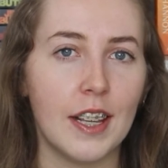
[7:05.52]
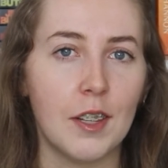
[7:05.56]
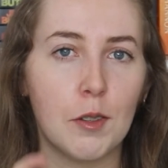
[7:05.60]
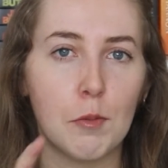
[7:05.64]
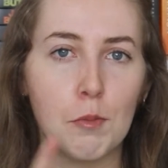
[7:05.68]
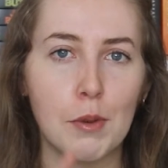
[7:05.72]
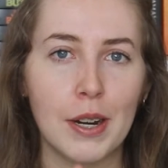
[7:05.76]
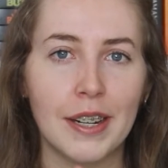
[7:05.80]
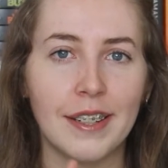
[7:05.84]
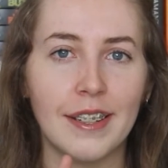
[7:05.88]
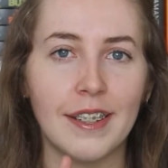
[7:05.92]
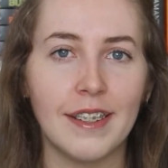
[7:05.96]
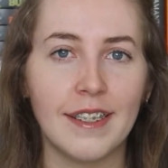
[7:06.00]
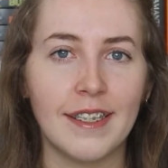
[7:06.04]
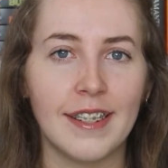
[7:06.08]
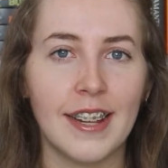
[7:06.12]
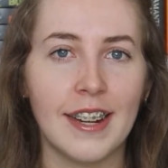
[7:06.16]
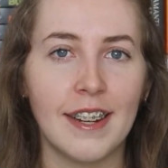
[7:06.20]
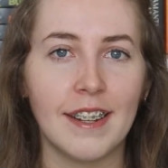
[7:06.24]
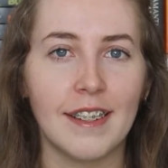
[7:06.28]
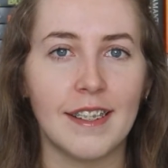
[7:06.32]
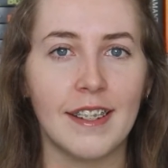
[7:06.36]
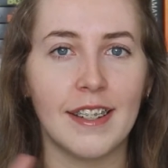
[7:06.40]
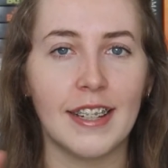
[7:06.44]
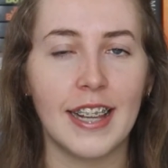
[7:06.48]
it's Brandon
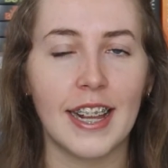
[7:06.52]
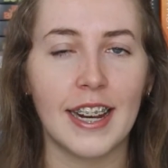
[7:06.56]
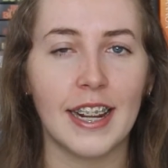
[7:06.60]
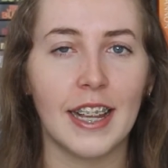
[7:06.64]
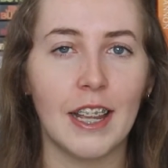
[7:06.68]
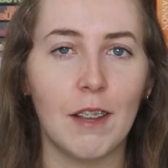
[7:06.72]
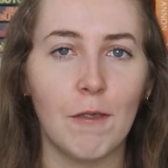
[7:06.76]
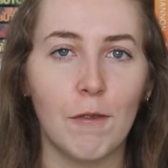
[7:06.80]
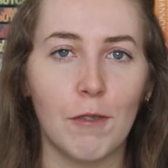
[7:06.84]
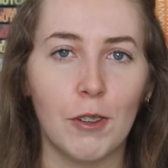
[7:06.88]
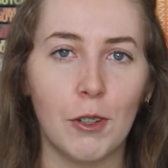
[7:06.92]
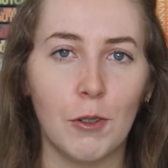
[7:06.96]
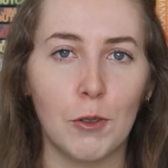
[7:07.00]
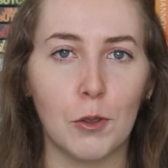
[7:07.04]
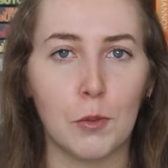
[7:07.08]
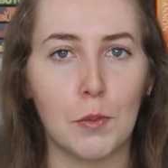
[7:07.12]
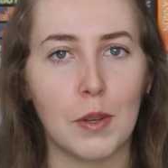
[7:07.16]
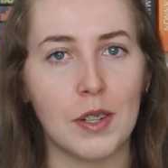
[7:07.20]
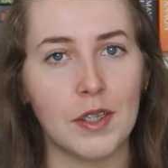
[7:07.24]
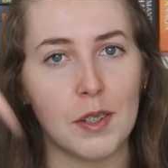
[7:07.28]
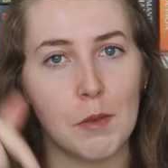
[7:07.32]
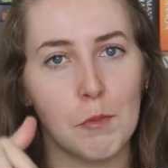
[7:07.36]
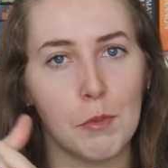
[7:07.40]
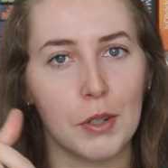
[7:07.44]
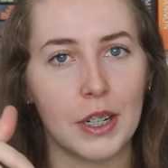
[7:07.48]
Sanderson getting influenced by
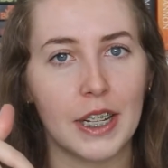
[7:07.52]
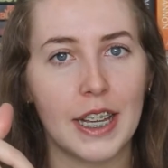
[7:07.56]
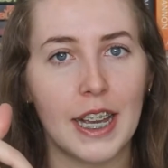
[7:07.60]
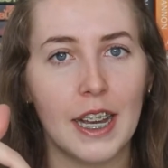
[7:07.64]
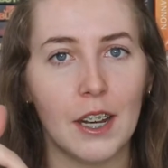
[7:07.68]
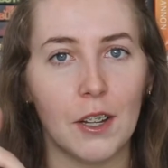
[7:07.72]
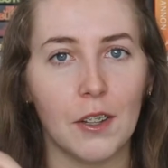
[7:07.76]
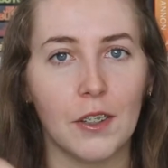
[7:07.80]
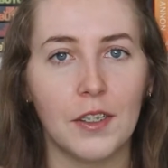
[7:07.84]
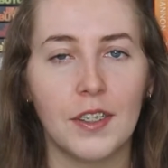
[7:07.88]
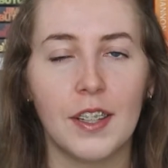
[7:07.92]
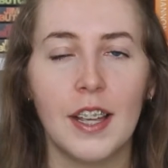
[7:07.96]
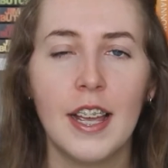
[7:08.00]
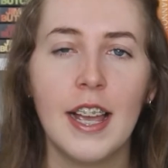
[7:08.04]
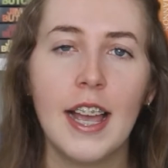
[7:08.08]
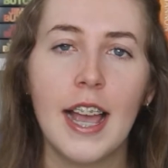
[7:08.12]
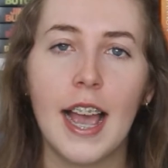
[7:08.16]
somebody else.